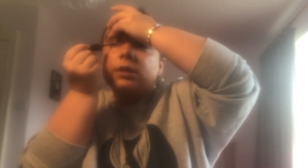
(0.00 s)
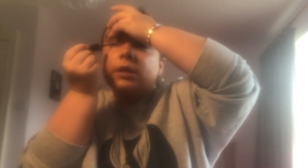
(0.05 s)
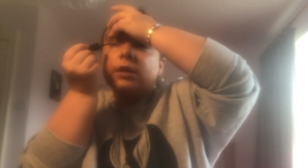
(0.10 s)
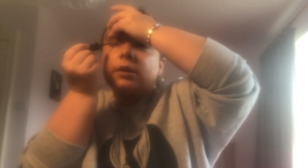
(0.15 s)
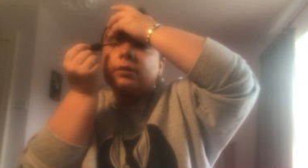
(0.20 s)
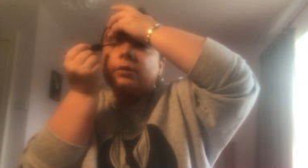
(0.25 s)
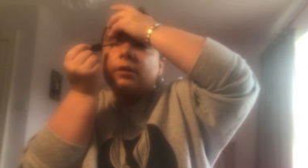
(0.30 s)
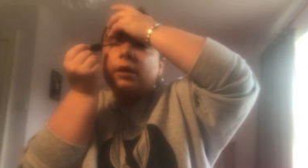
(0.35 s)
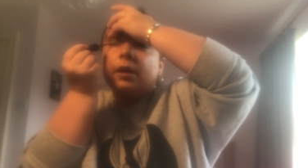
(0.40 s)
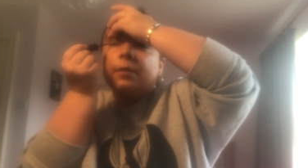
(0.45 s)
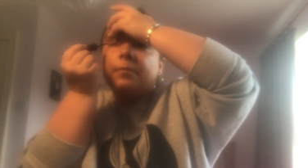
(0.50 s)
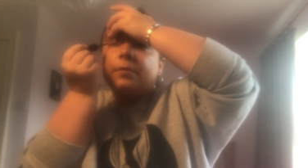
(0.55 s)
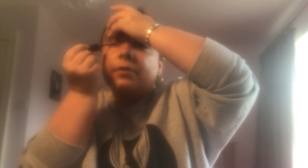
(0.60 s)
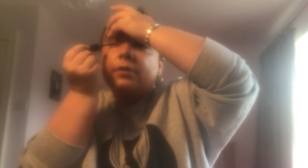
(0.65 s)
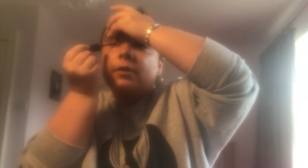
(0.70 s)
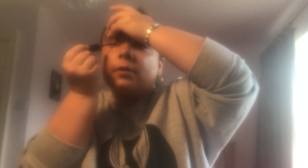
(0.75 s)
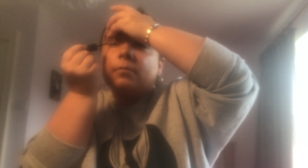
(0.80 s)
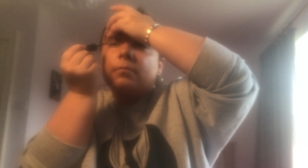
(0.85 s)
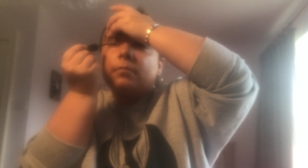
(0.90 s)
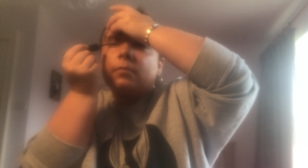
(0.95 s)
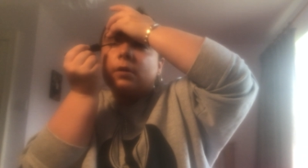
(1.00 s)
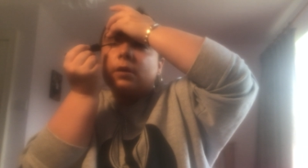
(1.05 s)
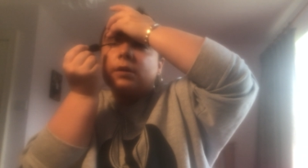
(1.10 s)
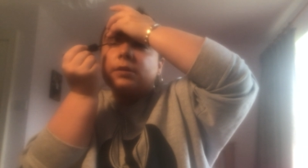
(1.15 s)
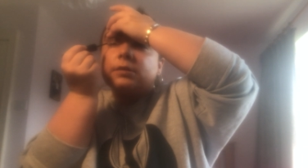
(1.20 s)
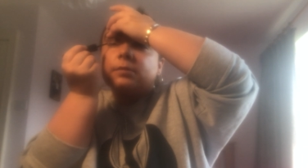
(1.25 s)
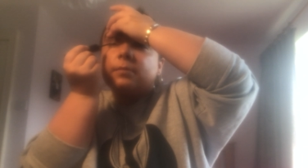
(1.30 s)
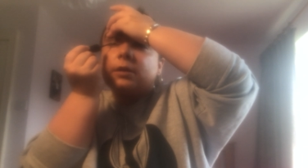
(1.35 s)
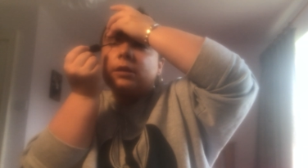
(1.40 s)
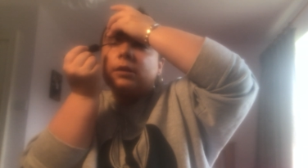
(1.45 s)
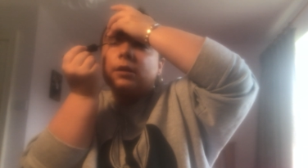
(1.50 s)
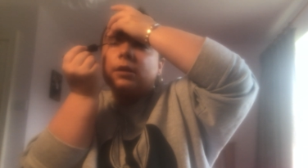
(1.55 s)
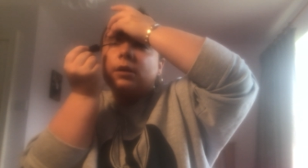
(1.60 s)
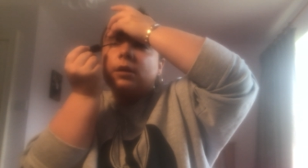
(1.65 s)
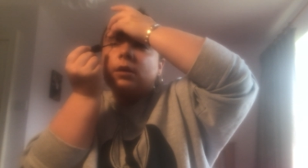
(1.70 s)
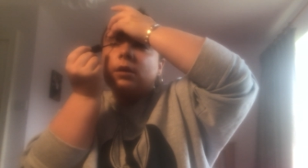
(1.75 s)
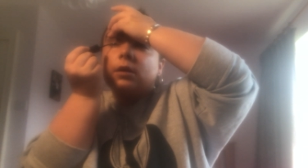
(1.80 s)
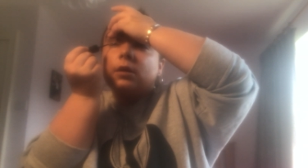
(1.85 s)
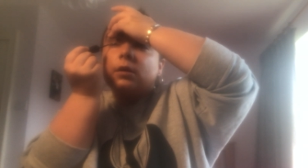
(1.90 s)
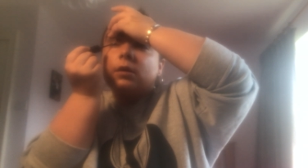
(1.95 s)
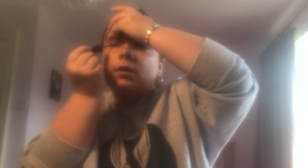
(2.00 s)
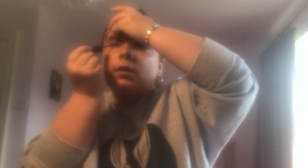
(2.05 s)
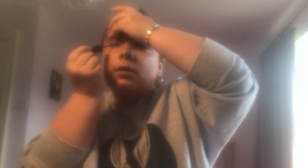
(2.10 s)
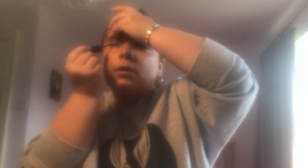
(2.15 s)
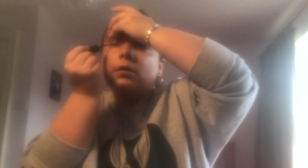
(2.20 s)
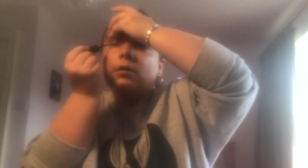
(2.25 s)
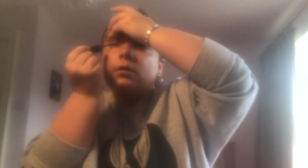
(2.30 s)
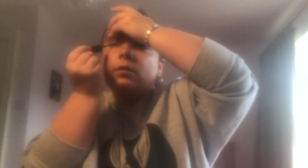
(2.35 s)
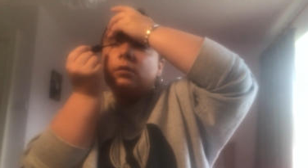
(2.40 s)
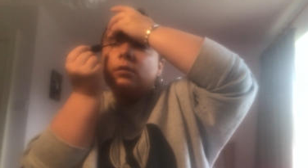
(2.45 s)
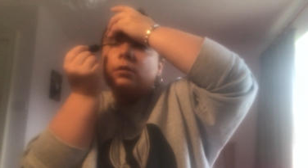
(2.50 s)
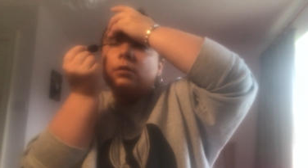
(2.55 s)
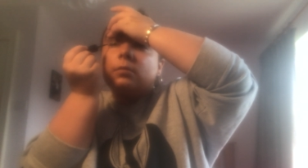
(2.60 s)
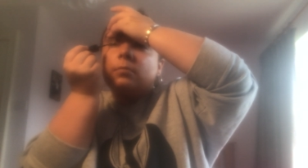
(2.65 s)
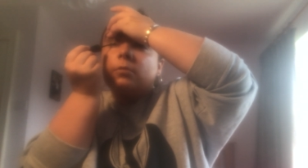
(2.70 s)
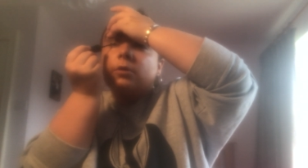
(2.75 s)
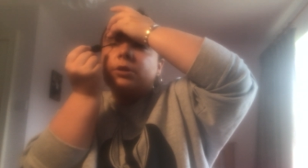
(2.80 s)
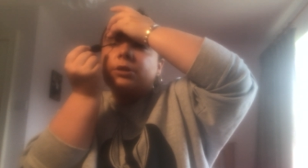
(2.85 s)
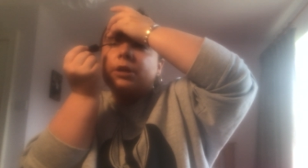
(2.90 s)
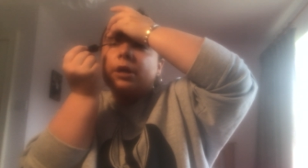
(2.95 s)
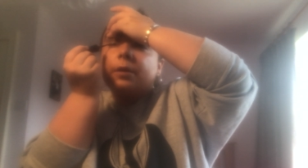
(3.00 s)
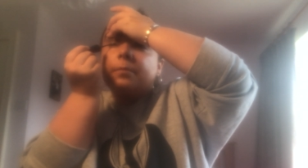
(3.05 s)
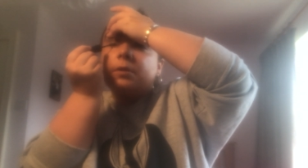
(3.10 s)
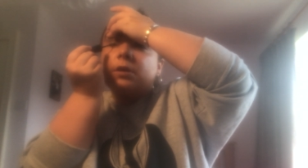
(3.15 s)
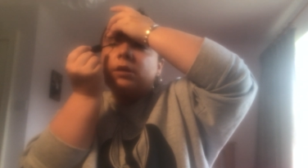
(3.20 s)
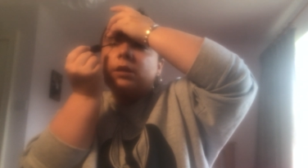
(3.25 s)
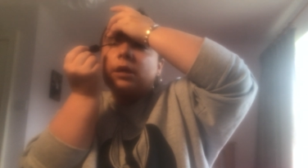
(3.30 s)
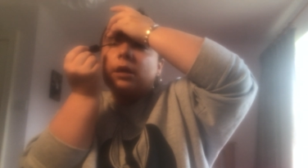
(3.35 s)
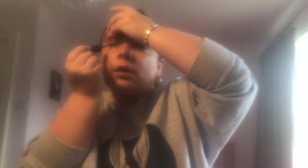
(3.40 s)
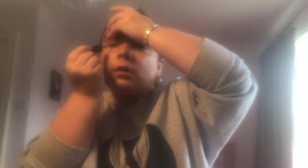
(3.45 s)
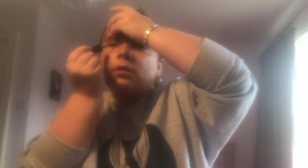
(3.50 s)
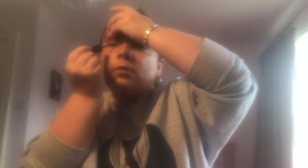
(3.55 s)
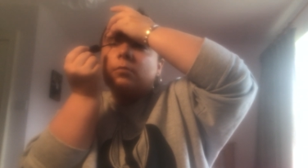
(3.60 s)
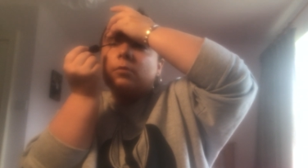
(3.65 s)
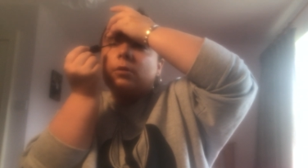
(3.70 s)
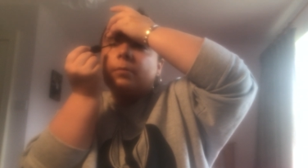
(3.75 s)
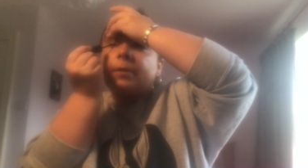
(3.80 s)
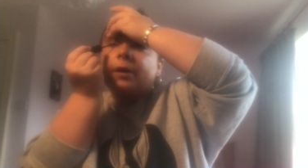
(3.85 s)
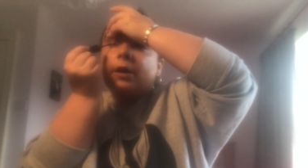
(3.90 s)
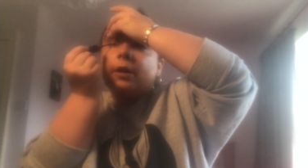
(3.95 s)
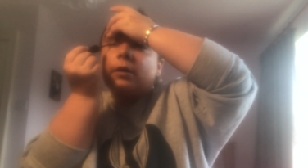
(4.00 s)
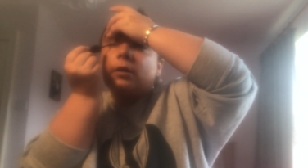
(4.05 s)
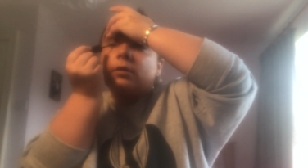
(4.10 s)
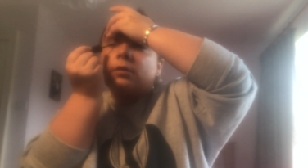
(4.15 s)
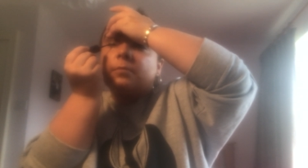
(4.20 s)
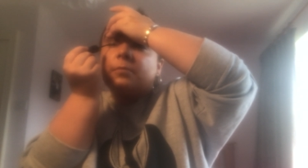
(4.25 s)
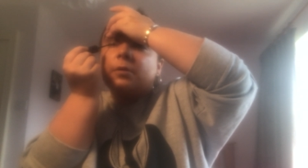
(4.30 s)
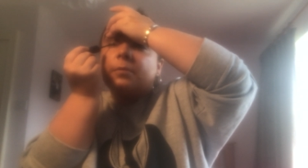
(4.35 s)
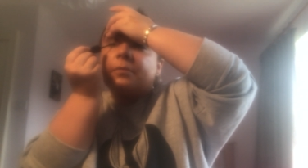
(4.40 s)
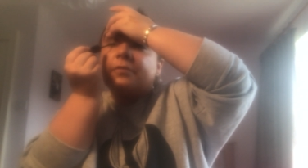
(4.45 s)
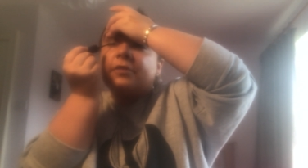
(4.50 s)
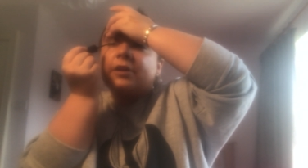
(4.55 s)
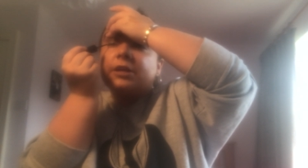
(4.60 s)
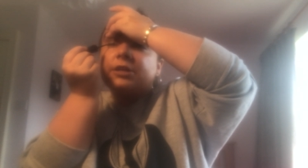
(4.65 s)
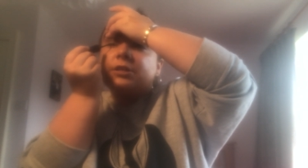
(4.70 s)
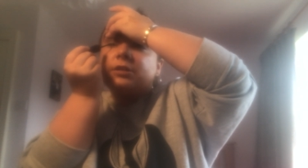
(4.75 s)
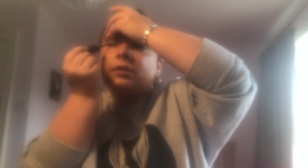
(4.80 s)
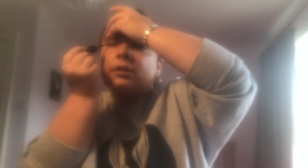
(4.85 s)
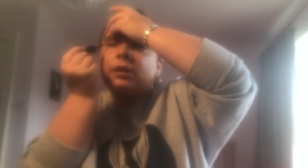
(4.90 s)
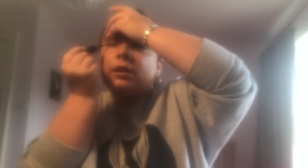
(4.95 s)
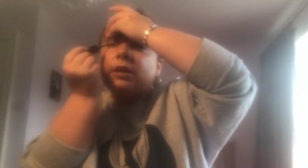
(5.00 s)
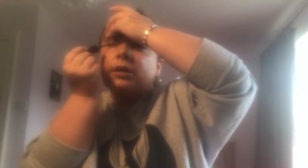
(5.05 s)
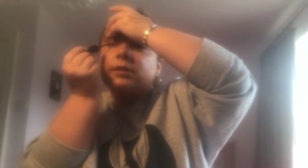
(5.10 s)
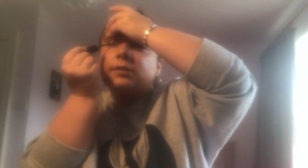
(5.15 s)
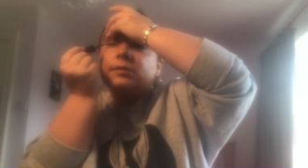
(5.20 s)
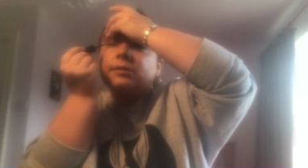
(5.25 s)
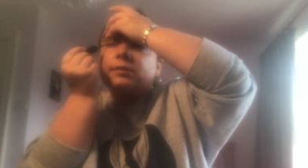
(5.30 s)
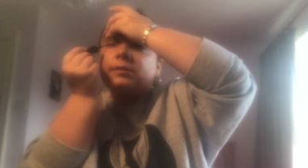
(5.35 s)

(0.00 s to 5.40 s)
take your time with it because I mean the more time you take the more better the more professional it looks